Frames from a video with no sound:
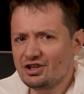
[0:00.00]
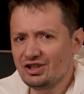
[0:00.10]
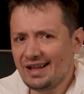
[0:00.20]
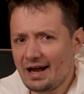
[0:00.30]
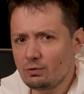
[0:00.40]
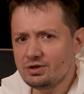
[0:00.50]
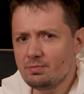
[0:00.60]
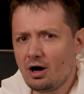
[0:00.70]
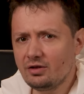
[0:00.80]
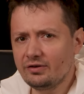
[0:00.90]
language
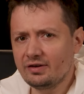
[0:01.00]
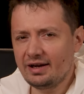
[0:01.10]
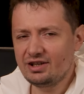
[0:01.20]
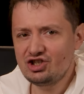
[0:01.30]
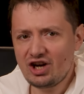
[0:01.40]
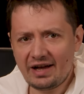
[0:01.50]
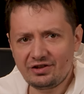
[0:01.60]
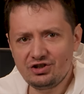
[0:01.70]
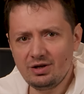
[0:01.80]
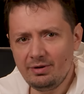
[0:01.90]
models like
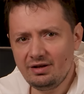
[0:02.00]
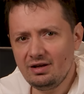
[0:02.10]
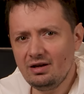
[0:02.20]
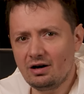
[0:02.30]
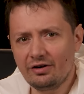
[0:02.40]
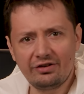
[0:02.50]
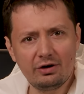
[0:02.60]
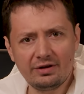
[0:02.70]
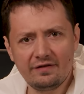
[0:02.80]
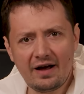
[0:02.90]
ChatGPT are
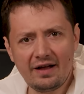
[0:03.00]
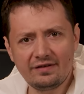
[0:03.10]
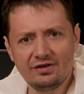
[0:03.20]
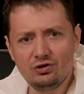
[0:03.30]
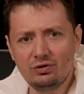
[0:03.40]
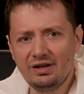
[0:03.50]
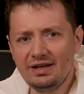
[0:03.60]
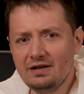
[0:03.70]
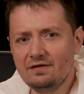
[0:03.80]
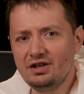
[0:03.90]
so advanced that you could
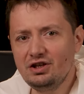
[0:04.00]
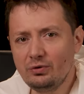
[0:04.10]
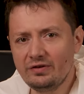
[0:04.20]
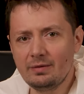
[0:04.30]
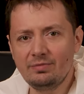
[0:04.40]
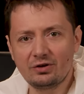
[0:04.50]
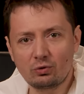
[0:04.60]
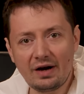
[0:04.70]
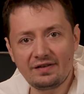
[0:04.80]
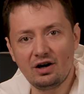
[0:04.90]
even use them to
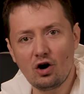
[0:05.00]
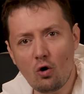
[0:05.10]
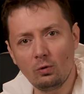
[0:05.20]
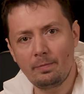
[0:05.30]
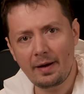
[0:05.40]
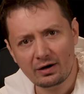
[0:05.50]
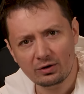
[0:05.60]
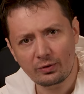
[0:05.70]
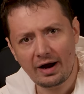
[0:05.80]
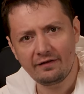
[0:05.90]
write a whole
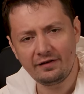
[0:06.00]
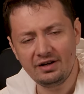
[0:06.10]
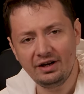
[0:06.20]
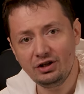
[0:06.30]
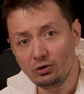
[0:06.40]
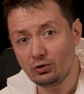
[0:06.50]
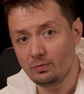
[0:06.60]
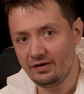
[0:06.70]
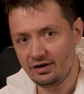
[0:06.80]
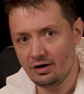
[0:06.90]
paragraph in a YouTube
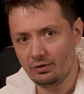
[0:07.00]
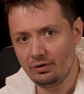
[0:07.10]
video. And